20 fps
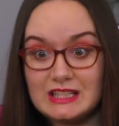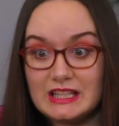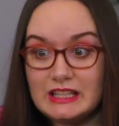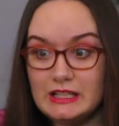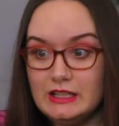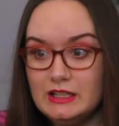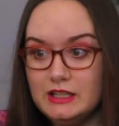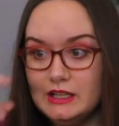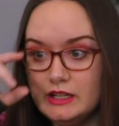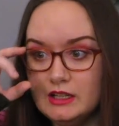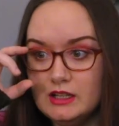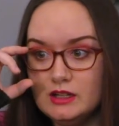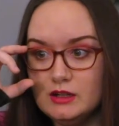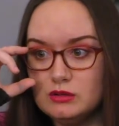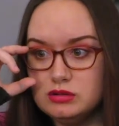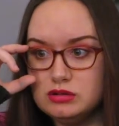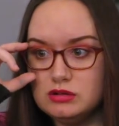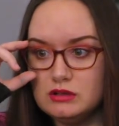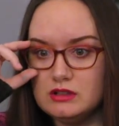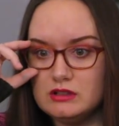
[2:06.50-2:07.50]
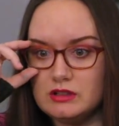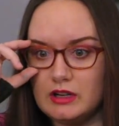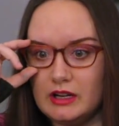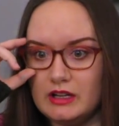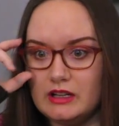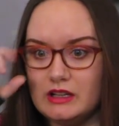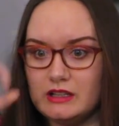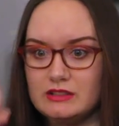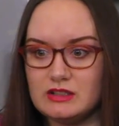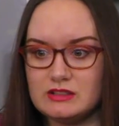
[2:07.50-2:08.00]
he? Sorry,
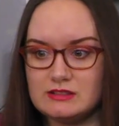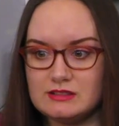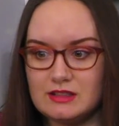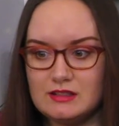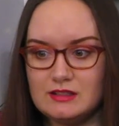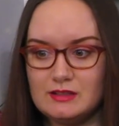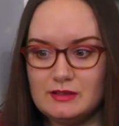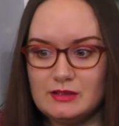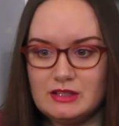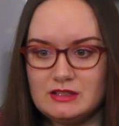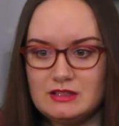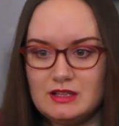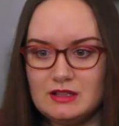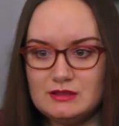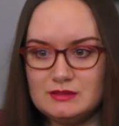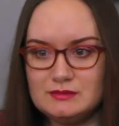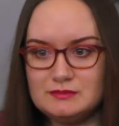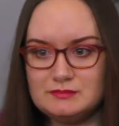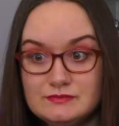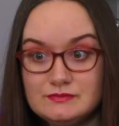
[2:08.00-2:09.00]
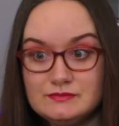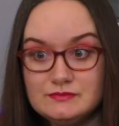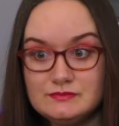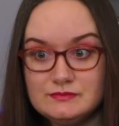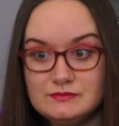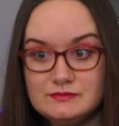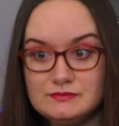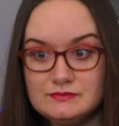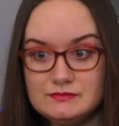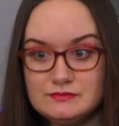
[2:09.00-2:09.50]
I should stop. I should stop.
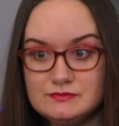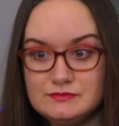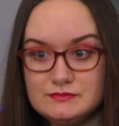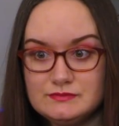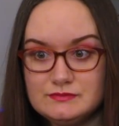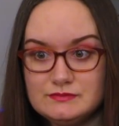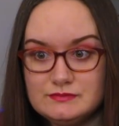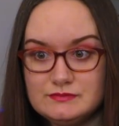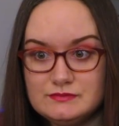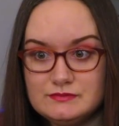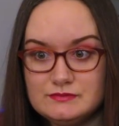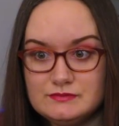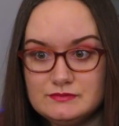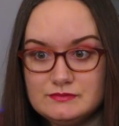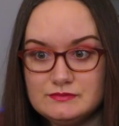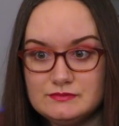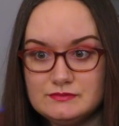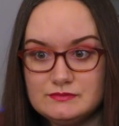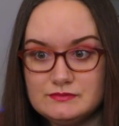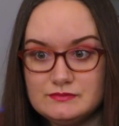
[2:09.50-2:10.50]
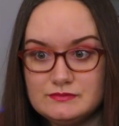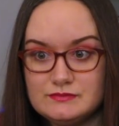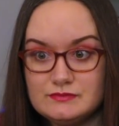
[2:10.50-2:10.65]
Ashford. It's Drummer.